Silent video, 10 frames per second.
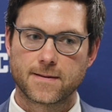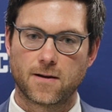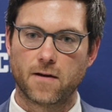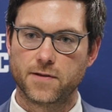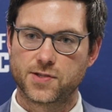
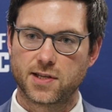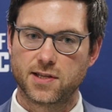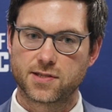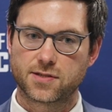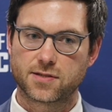obviously
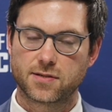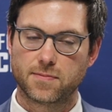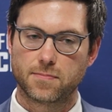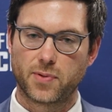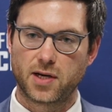he's
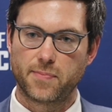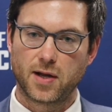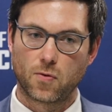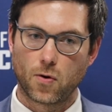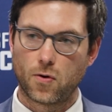played a
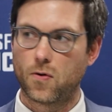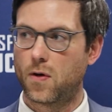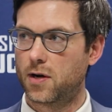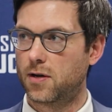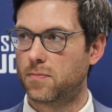big role
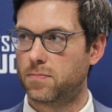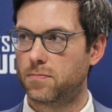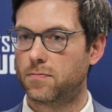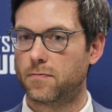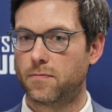on a
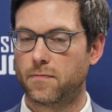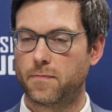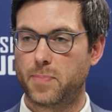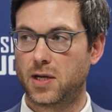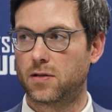
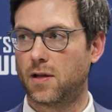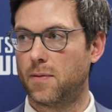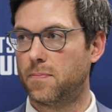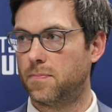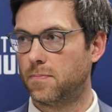big
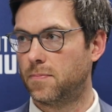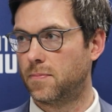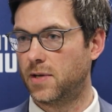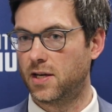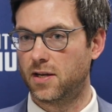club
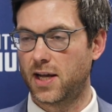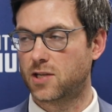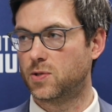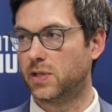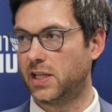in an
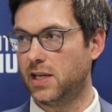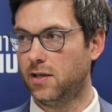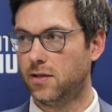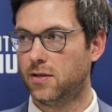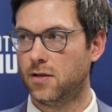excellent league.